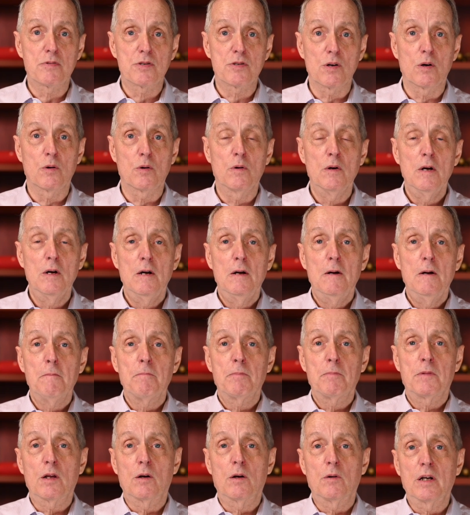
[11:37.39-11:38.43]
So,
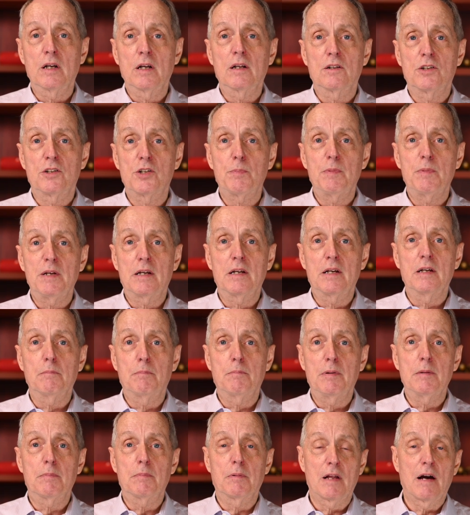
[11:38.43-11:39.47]
you know, English-speaking
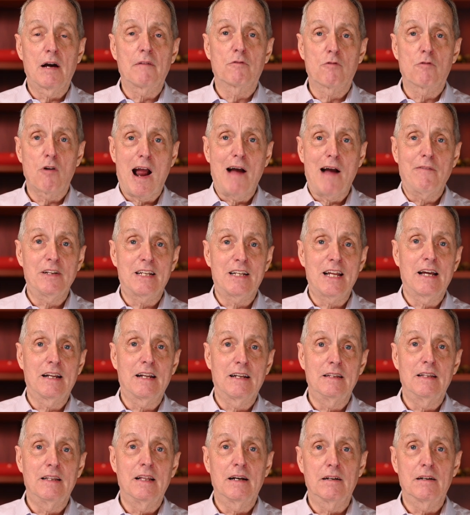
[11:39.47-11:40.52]
people have
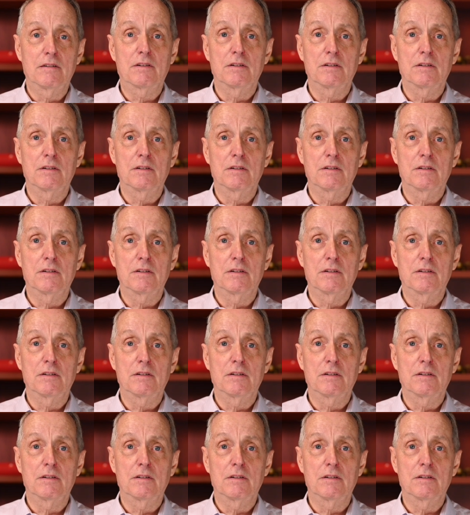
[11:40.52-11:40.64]
gravitated there